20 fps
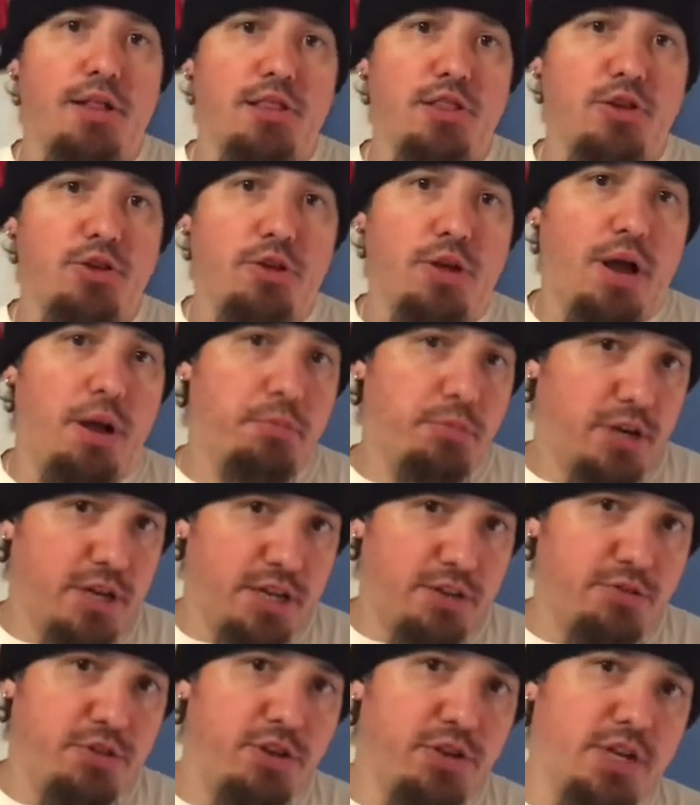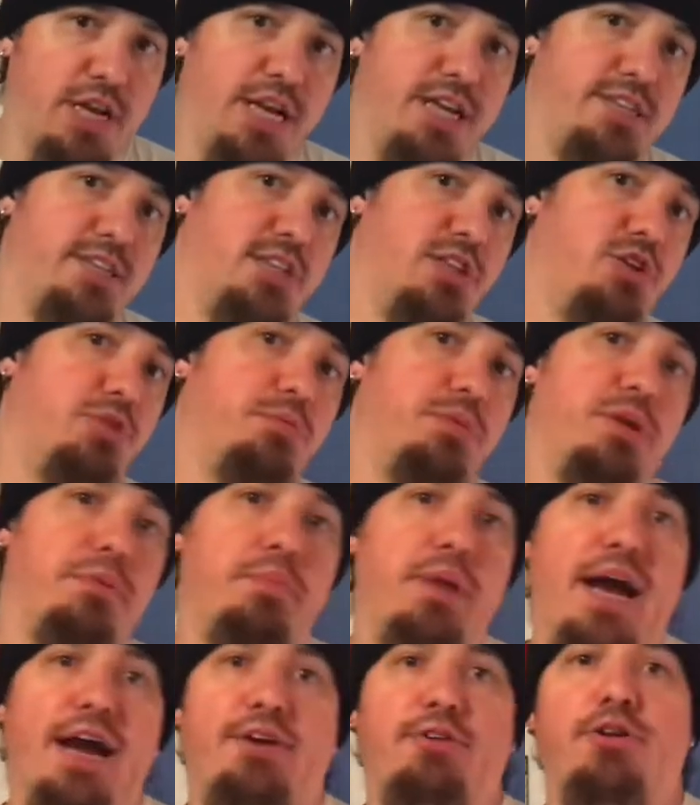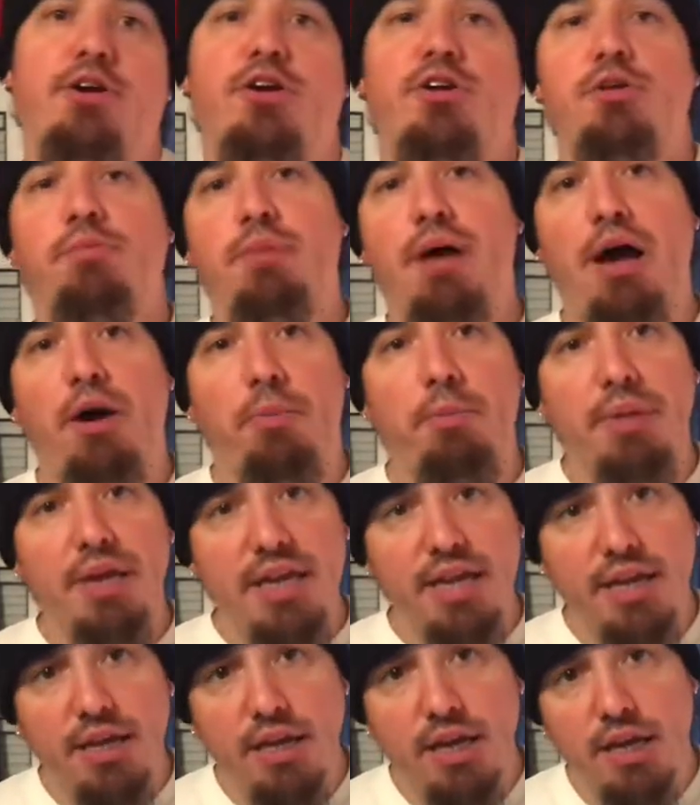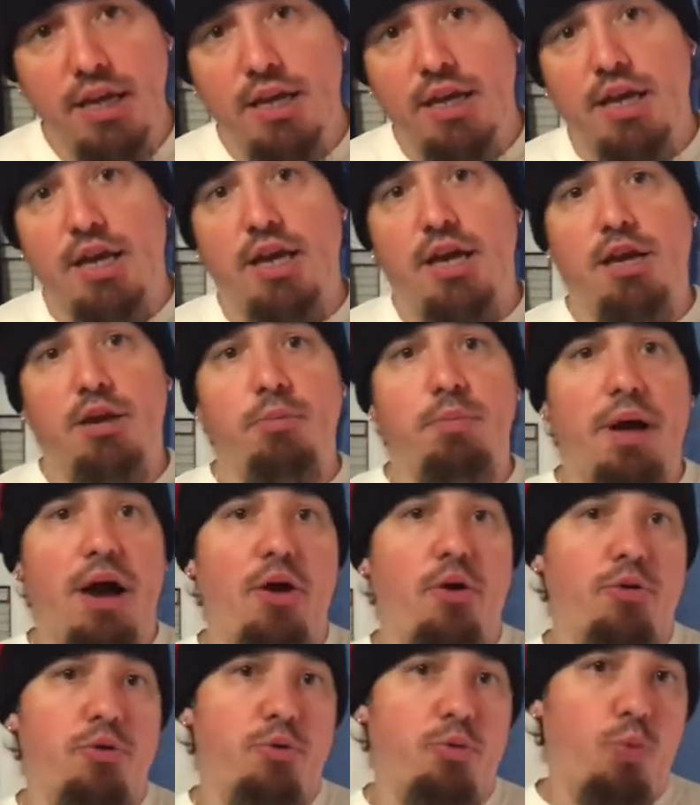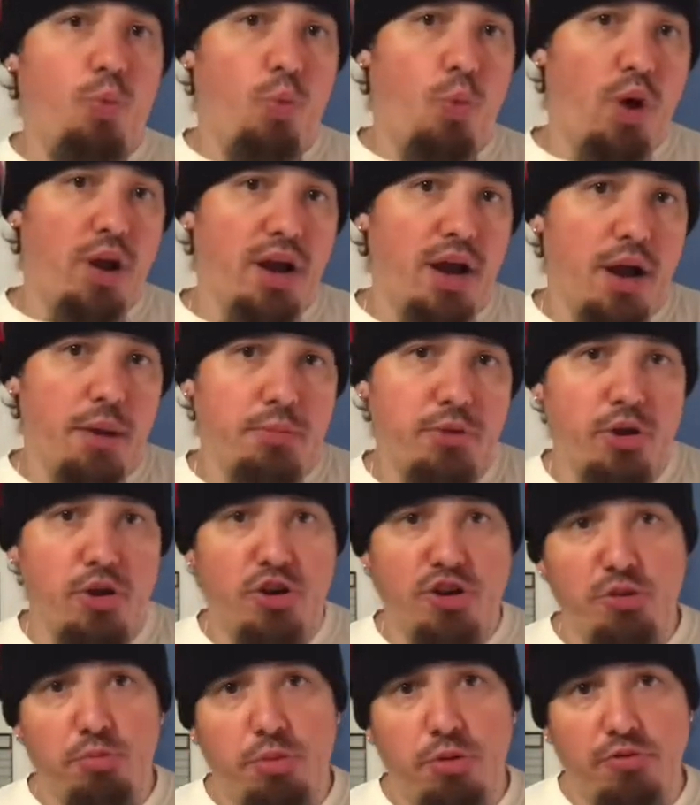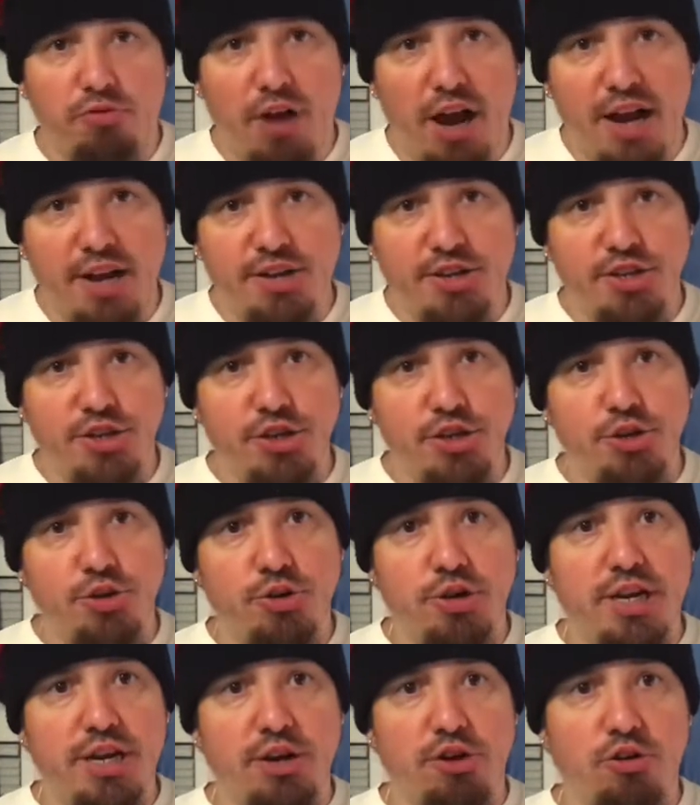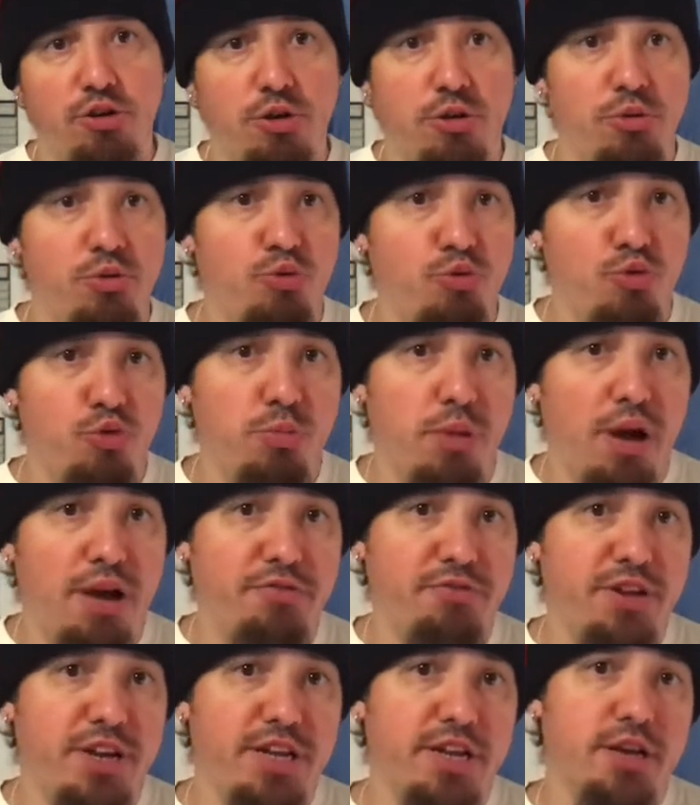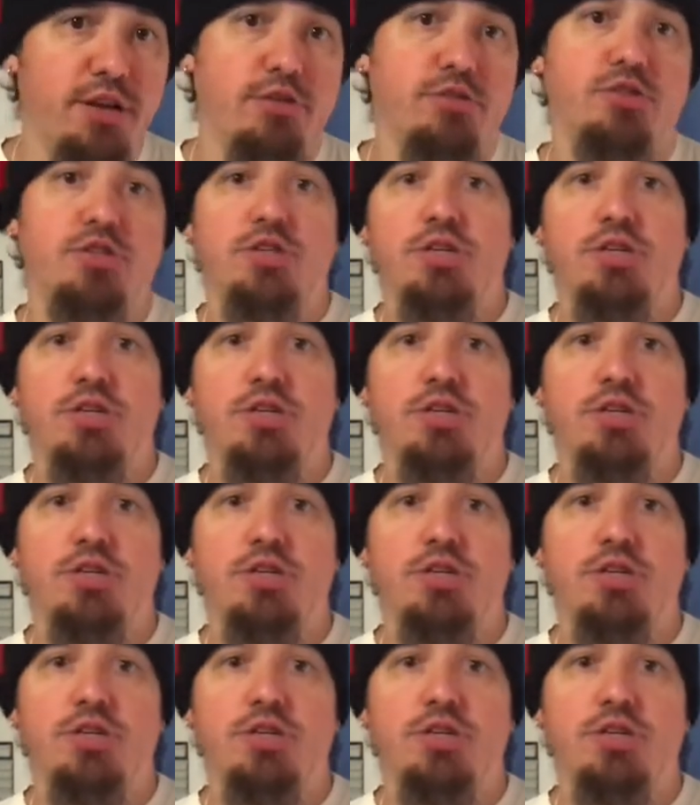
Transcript: going to give you guys a little bit of background about me and about what I'm going to provide to you here through my videos.